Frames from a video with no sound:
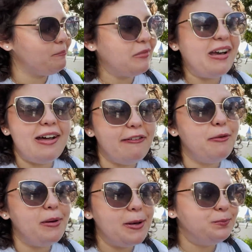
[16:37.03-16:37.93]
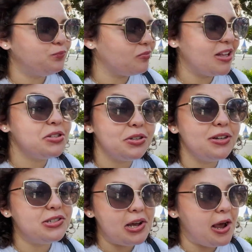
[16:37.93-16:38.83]
I gotta admit, that's a
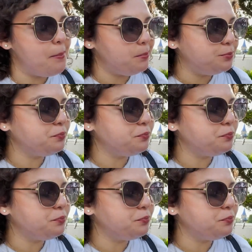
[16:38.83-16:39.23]
good time.